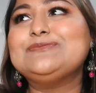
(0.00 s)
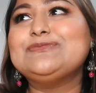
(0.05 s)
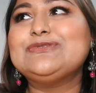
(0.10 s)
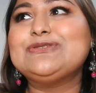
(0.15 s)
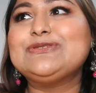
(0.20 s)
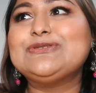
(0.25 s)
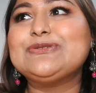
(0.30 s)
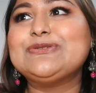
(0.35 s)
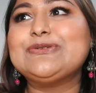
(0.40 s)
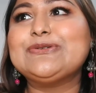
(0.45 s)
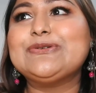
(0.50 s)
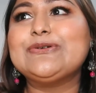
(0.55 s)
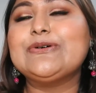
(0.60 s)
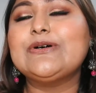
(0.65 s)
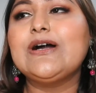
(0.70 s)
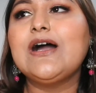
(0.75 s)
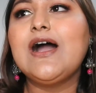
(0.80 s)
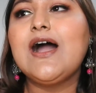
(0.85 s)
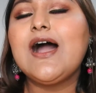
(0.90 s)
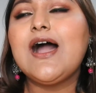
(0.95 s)

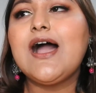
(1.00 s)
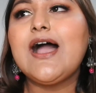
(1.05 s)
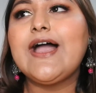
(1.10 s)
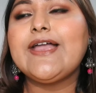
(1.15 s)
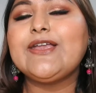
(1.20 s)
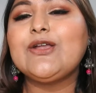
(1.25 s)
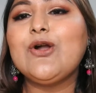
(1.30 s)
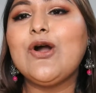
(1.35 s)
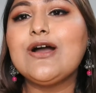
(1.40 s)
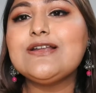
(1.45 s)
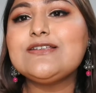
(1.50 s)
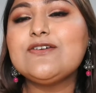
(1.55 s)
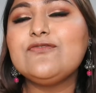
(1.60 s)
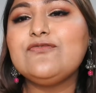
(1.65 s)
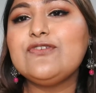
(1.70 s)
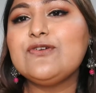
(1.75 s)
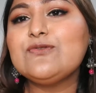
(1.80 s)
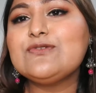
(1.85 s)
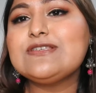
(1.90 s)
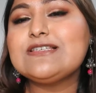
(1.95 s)
so I got a
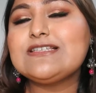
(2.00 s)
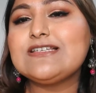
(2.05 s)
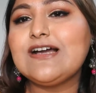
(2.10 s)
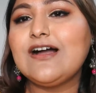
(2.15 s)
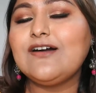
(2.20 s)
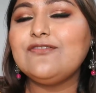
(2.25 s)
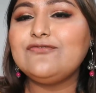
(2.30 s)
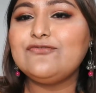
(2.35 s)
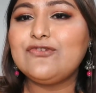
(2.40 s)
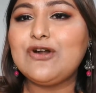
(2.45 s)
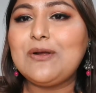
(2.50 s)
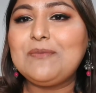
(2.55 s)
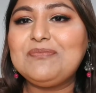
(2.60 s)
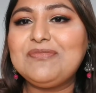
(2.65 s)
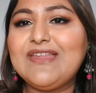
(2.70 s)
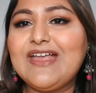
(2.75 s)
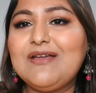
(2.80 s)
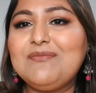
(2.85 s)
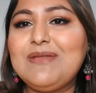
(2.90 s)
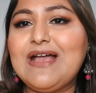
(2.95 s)
few stuff
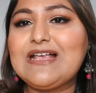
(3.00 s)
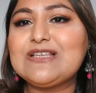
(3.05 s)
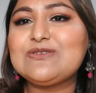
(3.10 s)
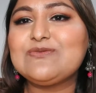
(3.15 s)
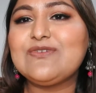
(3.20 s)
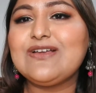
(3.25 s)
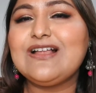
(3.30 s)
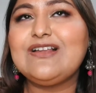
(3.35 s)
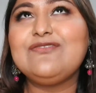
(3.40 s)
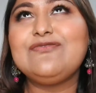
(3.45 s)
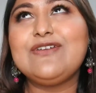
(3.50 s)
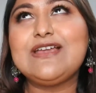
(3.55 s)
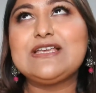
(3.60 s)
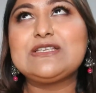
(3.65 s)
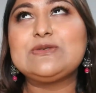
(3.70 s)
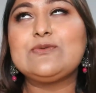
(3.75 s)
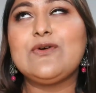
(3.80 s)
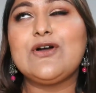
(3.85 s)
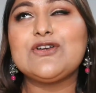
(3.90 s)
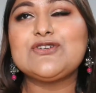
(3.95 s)
from them as well,
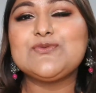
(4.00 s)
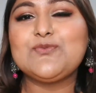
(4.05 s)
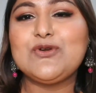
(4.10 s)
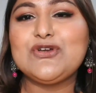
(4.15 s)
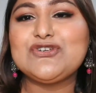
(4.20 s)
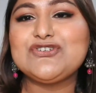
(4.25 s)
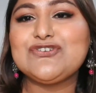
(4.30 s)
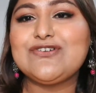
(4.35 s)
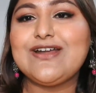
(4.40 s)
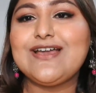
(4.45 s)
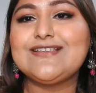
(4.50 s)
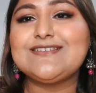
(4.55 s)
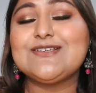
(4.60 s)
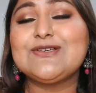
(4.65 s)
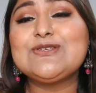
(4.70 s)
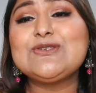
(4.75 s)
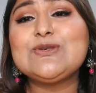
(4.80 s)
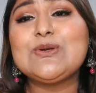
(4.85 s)
face wash moisturizers.